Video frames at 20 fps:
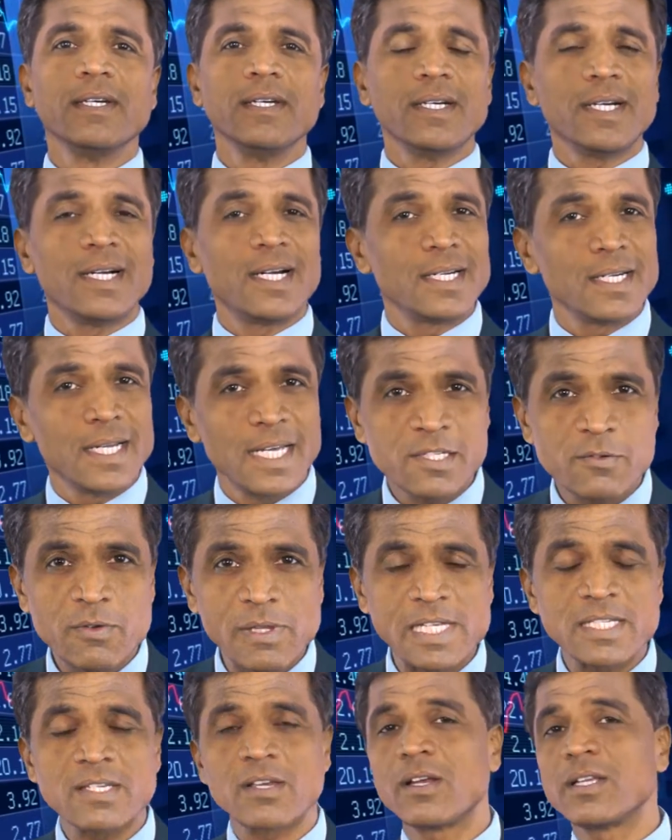and as well
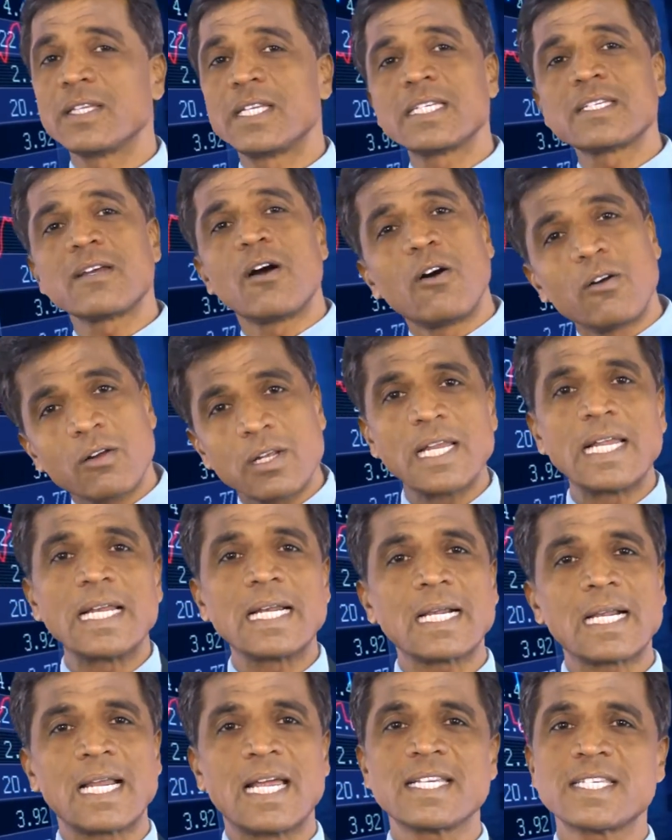as these online
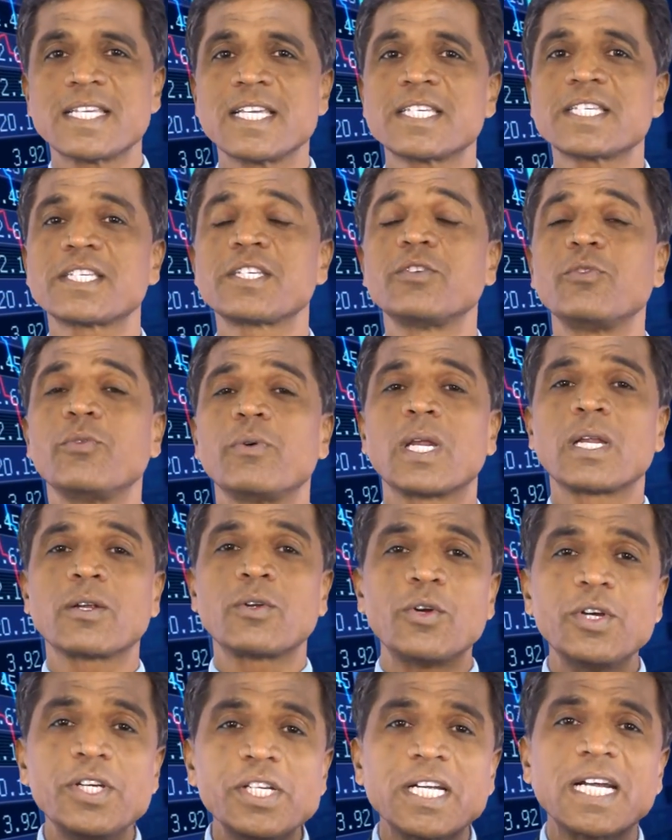classes, you are
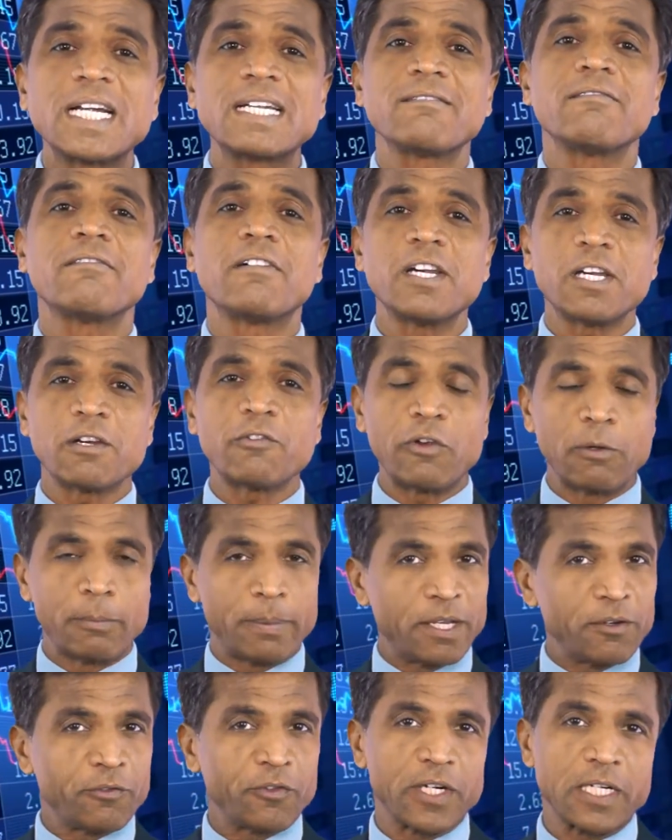going to get wonderful
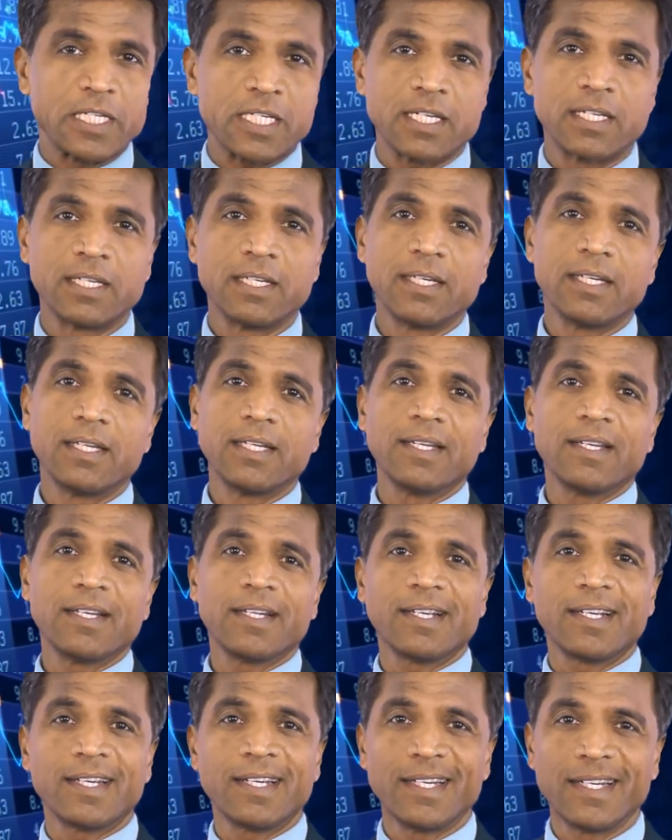benefits.
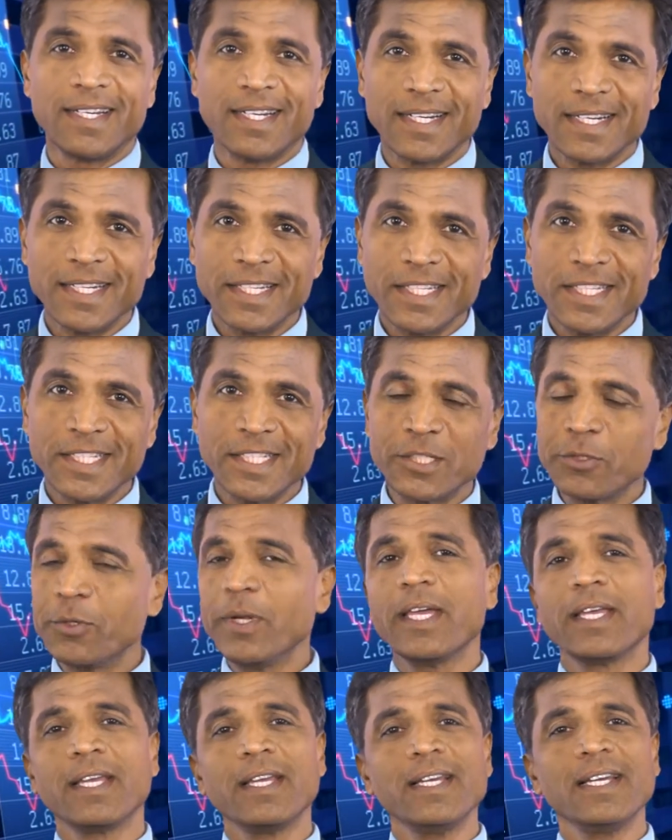
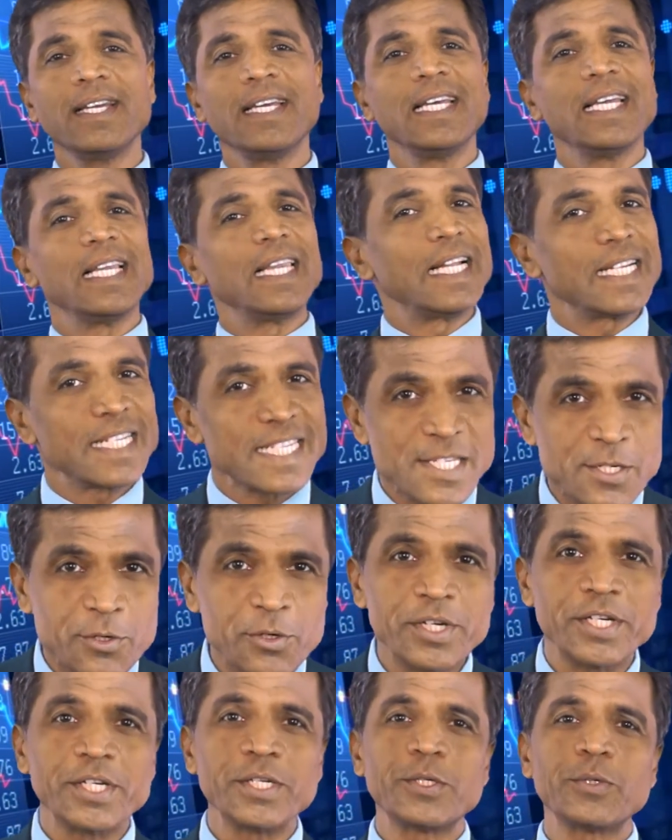Today, let us go
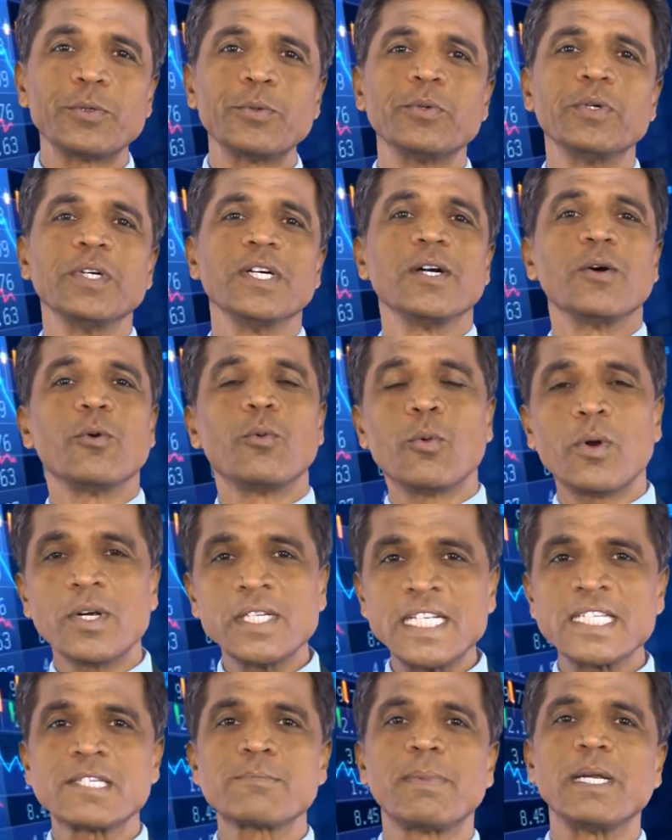into what
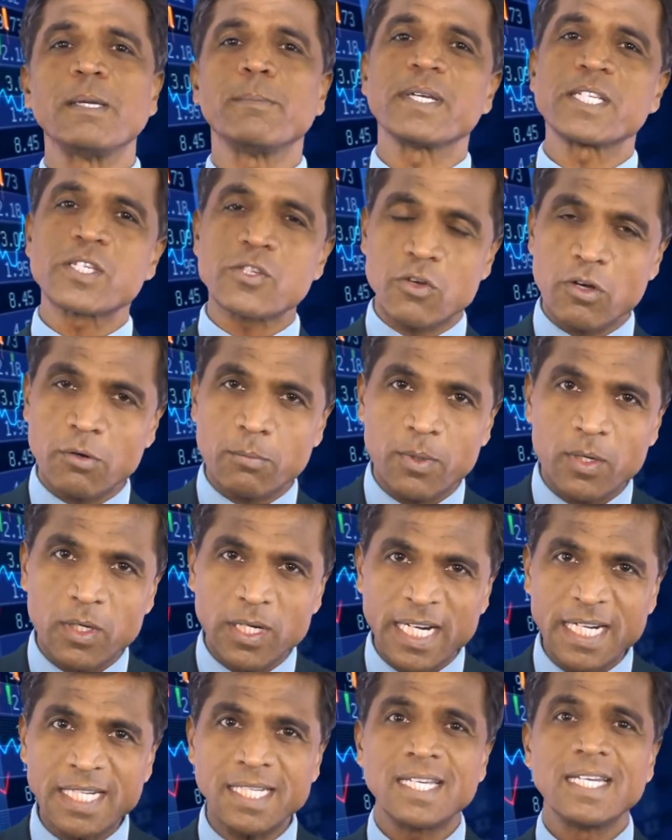is meant by stock
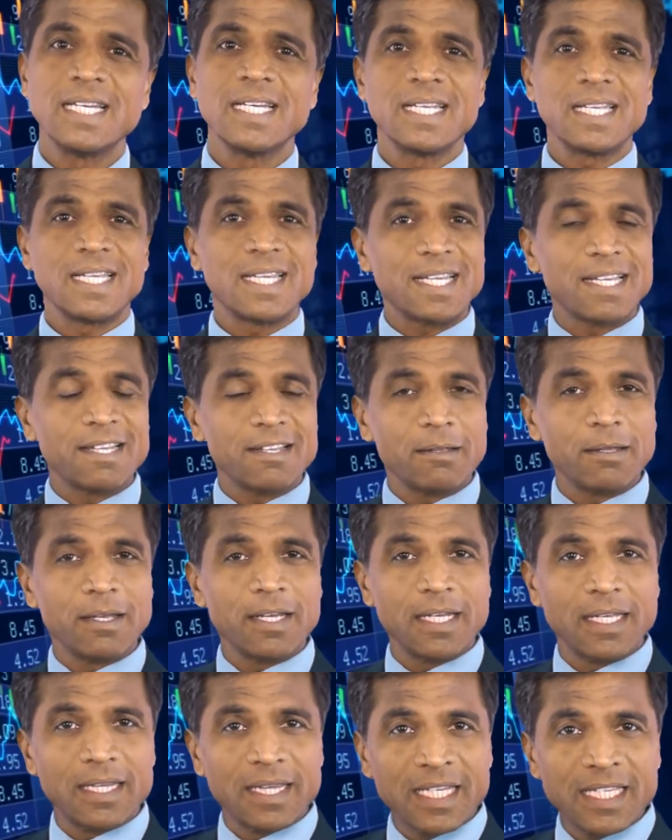market.
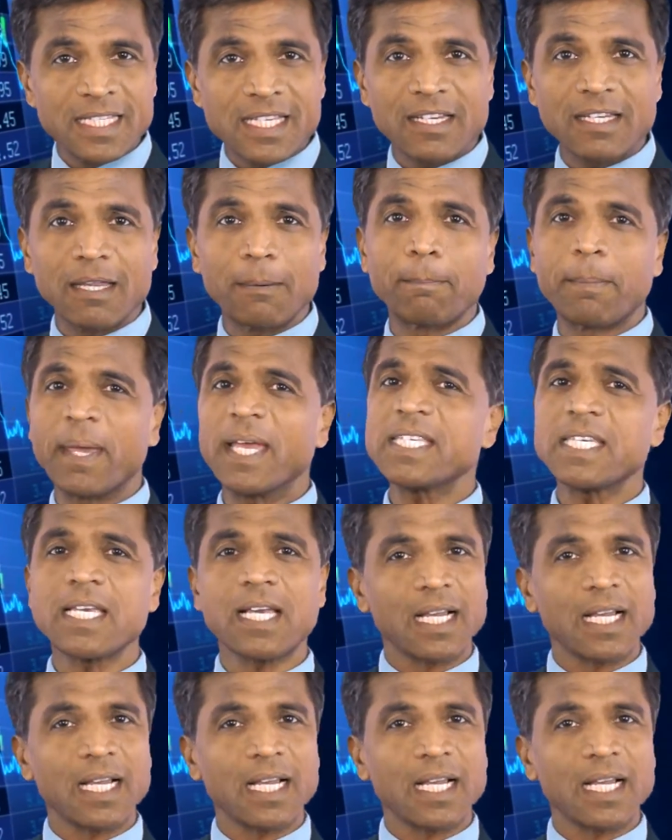These are the basic